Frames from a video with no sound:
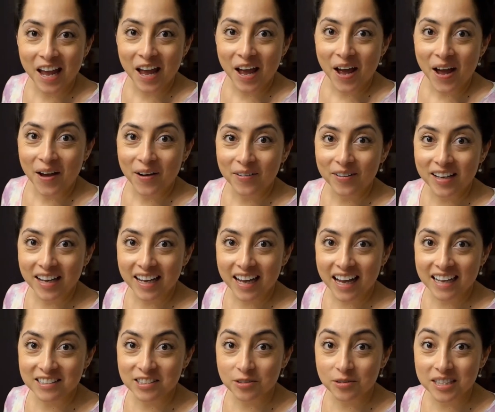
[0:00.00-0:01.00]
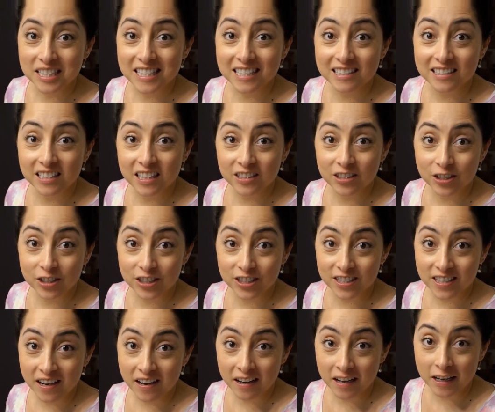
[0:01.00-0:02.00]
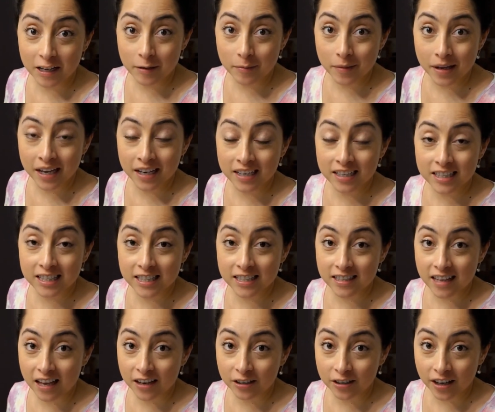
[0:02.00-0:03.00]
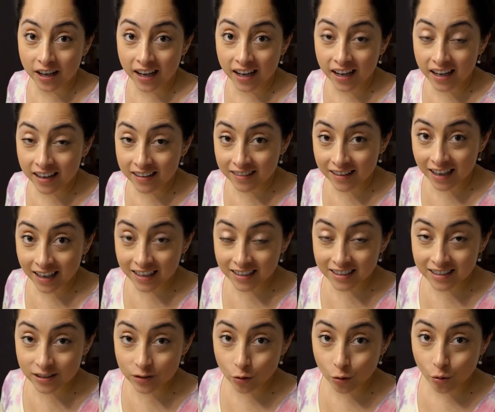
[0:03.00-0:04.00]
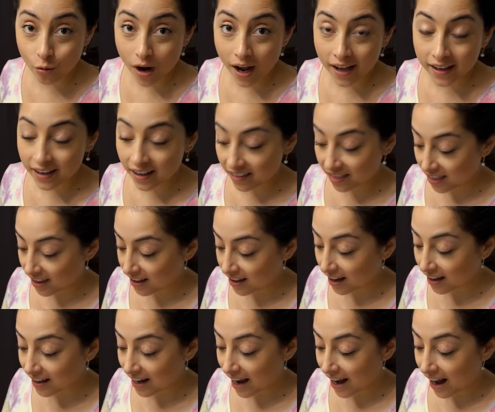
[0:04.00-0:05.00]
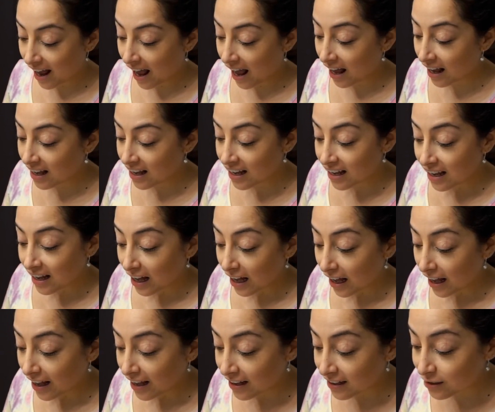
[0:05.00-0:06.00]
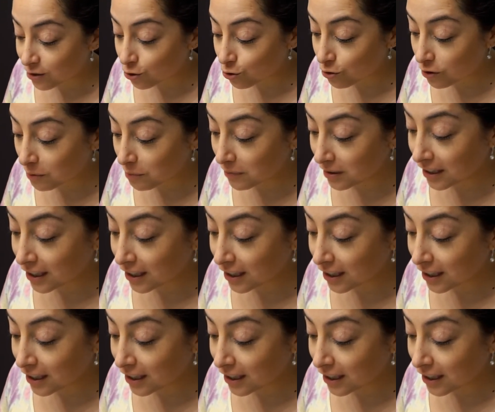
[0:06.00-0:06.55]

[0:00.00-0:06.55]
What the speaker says: Okay guys, so it's dinner time, and it's Saturday, and that's why I think I got a extremely